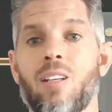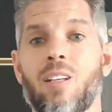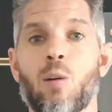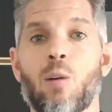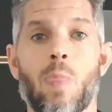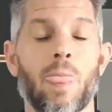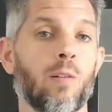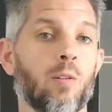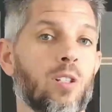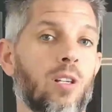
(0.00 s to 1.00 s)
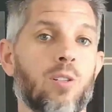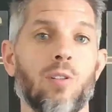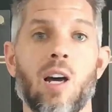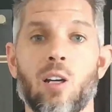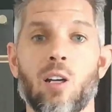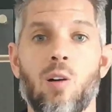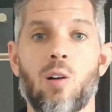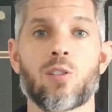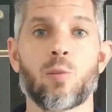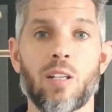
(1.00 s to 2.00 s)
Now, there was also a lot of
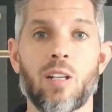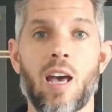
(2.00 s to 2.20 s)
calls that we had